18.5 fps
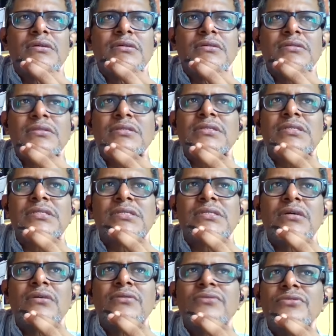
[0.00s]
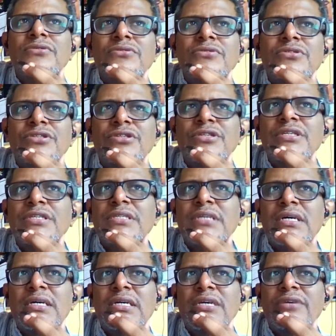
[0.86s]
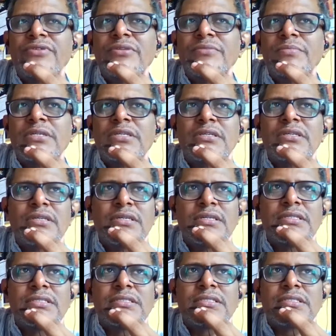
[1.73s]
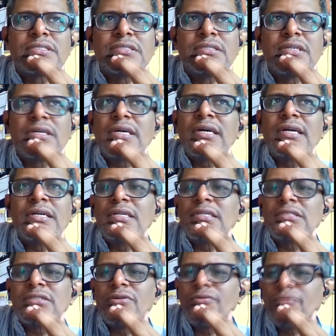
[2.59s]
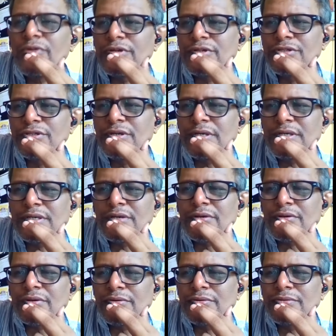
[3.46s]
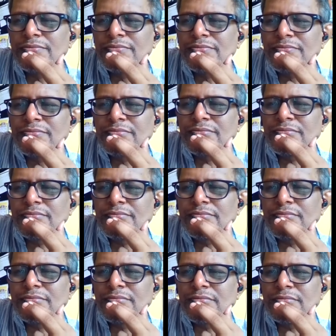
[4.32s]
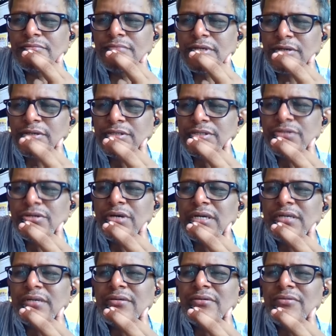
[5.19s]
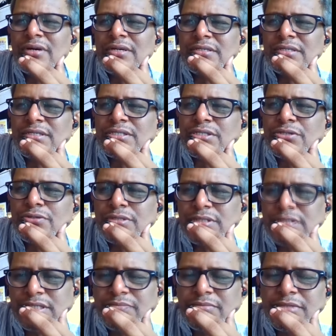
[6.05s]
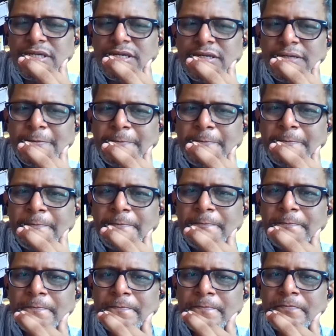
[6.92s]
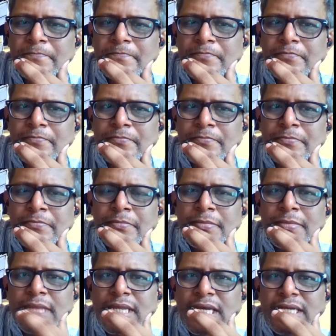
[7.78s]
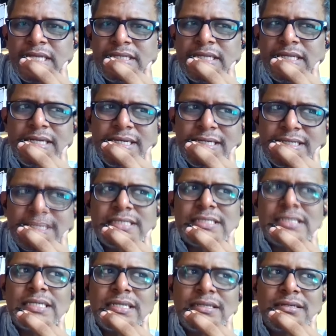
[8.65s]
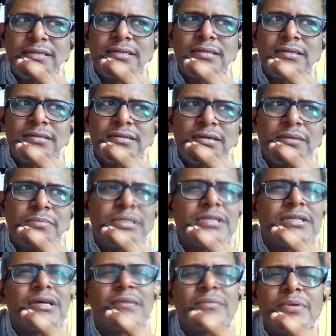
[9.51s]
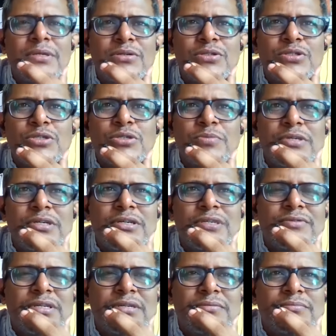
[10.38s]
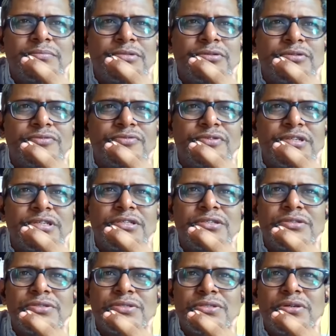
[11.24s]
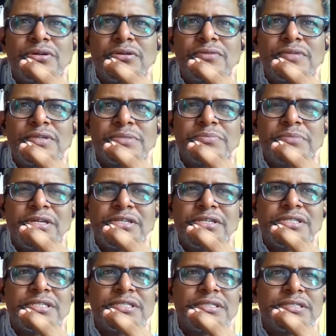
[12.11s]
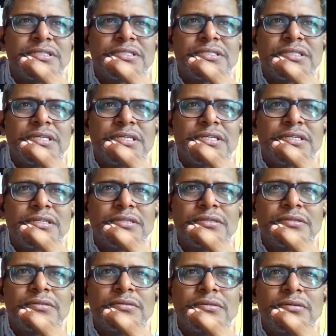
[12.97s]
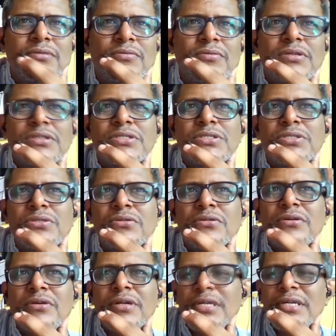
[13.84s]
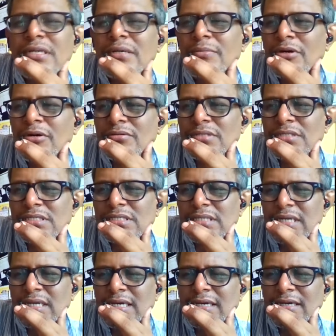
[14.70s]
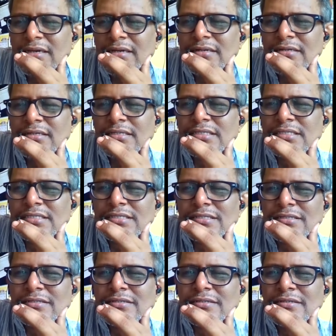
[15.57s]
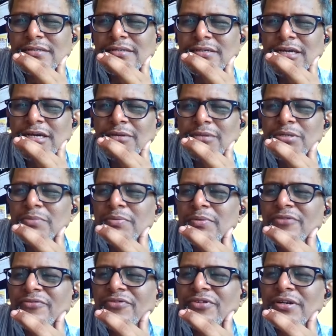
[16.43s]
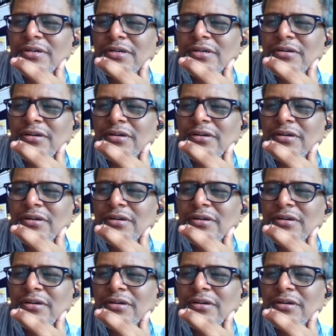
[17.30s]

this is how you treat everybody else, regardless of what you undergo, because you have understood something. And that understanding, I mean, Dharampal used to put it very beautifully. He used to always mention this that, you know, what is so great about this land is that people have figured out